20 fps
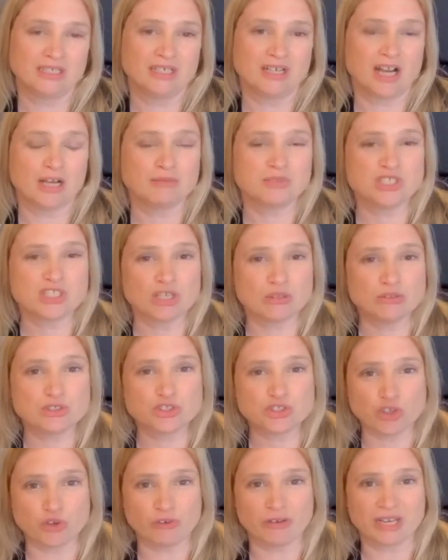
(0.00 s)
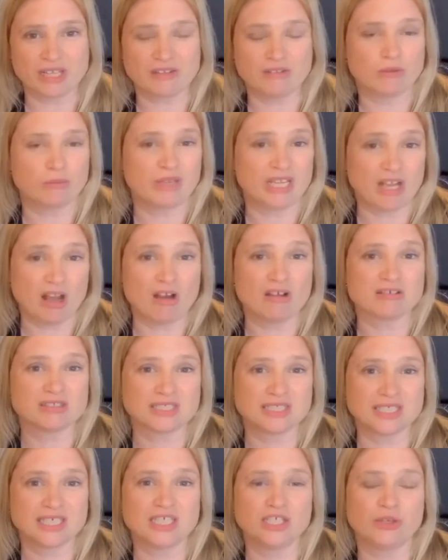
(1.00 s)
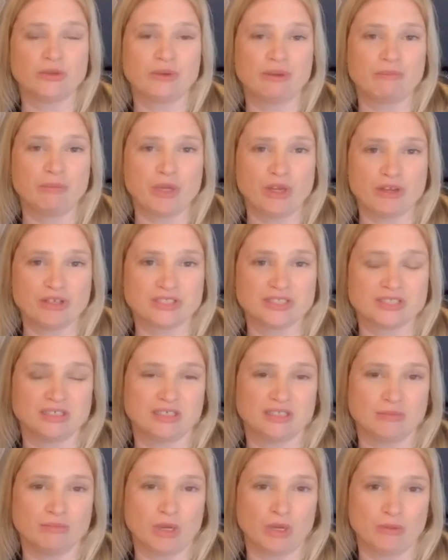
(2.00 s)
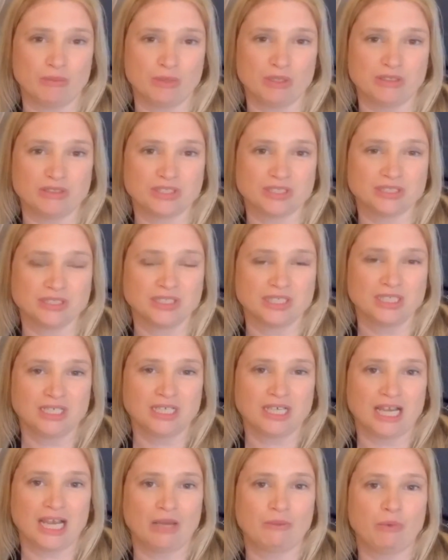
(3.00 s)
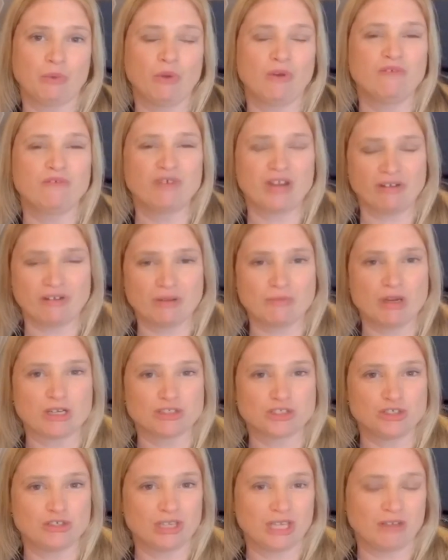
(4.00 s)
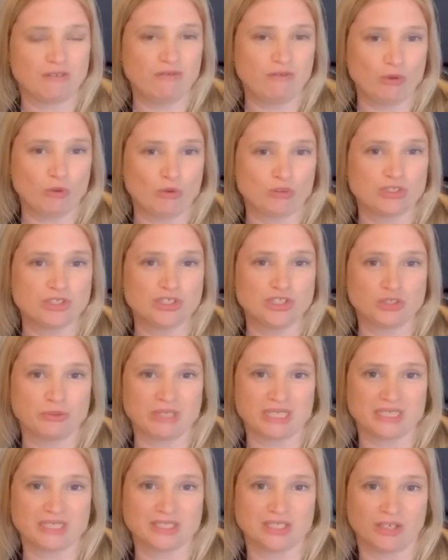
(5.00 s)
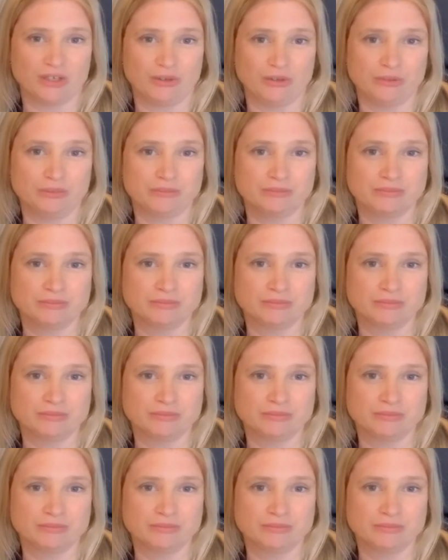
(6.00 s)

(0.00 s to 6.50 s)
I'm so sorry that we can't see you in person at the moment, and we were very much looking forward to doing so.